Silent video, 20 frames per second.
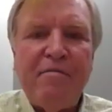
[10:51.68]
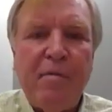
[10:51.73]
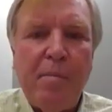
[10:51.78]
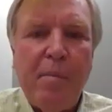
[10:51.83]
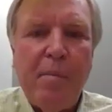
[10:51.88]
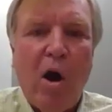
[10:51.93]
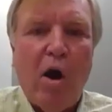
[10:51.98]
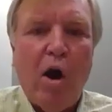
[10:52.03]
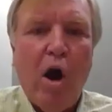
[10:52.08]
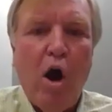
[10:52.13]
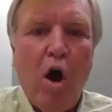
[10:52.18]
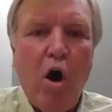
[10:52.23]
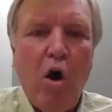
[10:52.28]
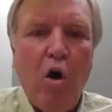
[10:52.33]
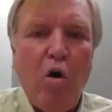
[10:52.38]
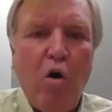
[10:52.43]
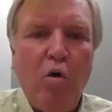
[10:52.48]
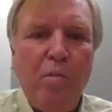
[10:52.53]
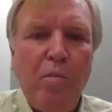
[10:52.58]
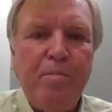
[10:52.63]
from our
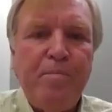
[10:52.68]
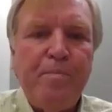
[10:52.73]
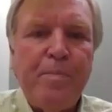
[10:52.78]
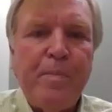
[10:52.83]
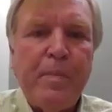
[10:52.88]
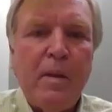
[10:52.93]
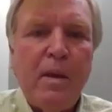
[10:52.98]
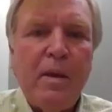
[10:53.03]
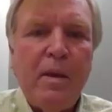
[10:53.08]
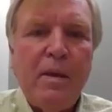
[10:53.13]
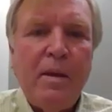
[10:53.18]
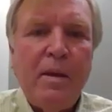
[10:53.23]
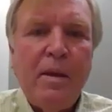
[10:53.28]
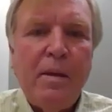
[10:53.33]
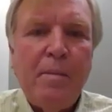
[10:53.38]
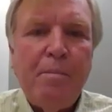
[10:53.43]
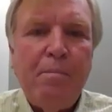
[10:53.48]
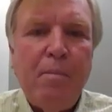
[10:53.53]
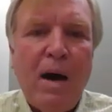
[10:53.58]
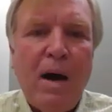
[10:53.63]
home,
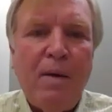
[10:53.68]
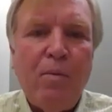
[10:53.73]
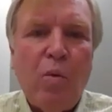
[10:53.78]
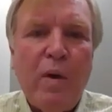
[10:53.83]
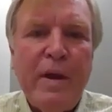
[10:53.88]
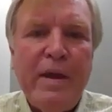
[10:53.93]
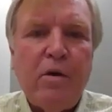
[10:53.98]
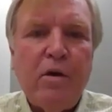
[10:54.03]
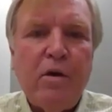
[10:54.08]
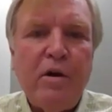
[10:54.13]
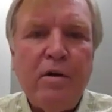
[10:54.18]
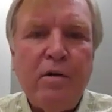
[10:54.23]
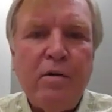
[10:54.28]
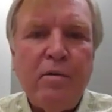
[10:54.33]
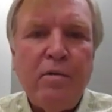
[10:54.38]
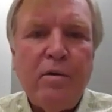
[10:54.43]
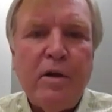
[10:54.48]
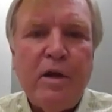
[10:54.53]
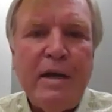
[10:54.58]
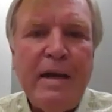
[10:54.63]
but we couldn't
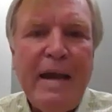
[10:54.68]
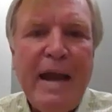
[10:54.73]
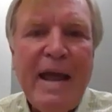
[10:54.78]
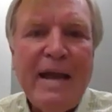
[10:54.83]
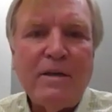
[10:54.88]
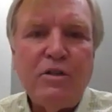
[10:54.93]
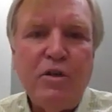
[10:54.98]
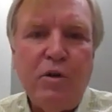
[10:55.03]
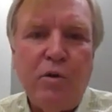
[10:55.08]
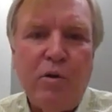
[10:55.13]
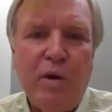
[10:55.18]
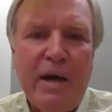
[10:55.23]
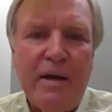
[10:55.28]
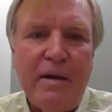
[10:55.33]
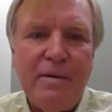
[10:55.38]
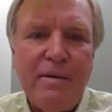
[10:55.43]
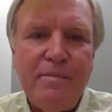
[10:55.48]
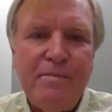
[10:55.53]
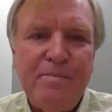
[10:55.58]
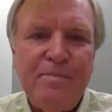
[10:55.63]
connect to it.
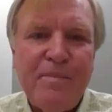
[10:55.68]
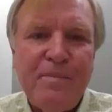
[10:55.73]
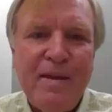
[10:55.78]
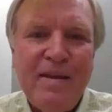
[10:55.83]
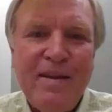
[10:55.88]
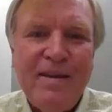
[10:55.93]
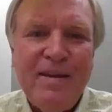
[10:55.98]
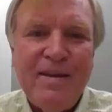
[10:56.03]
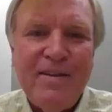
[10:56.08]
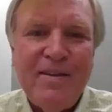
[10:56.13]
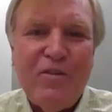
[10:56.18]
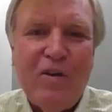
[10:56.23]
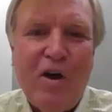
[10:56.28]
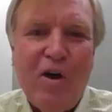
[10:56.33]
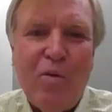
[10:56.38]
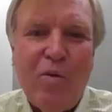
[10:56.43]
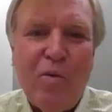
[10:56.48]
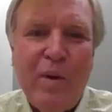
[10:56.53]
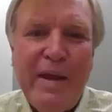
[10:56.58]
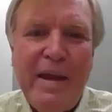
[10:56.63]

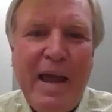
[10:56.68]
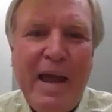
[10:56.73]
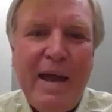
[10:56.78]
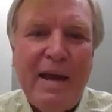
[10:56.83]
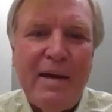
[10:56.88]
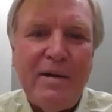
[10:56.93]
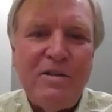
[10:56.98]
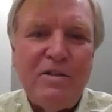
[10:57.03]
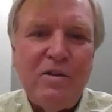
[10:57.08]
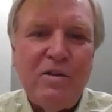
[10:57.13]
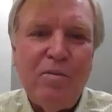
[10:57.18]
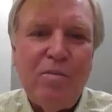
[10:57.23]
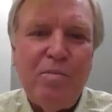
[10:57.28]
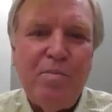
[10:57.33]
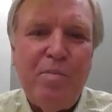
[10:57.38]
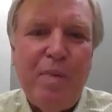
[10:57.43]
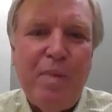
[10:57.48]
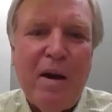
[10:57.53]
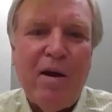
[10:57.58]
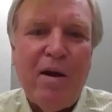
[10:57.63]
So we had to
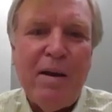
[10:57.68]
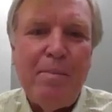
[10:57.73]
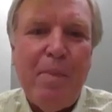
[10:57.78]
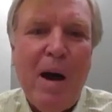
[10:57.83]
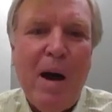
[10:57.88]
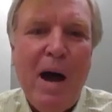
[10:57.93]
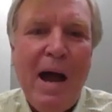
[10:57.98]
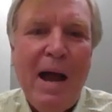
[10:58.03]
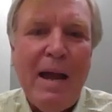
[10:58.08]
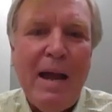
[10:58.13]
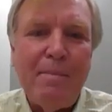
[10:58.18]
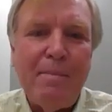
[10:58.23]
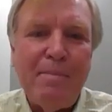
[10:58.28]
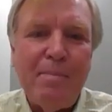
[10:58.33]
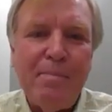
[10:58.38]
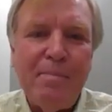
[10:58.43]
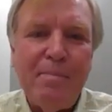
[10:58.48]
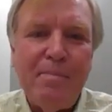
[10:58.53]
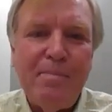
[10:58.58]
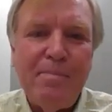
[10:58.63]
bury pipe,
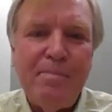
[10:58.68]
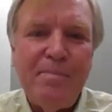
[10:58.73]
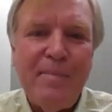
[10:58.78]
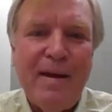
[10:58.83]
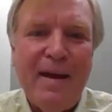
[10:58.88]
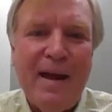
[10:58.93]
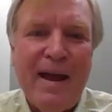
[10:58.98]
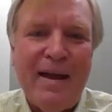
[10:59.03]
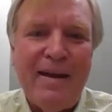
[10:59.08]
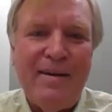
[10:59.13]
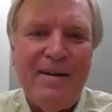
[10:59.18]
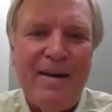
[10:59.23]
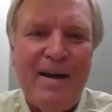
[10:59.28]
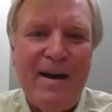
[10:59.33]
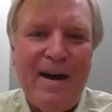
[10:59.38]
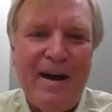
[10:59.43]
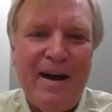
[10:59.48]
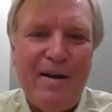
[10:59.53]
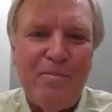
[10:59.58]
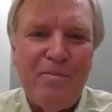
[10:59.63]
and
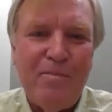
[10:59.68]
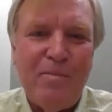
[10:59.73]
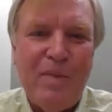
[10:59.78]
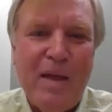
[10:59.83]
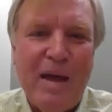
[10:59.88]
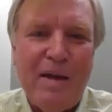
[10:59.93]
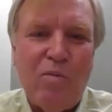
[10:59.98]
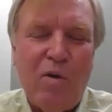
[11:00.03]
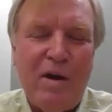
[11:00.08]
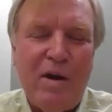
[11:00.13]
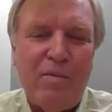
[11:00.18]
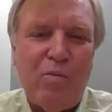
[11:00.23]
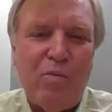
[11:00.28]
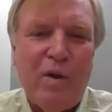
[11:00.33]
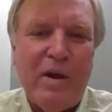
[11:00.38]
we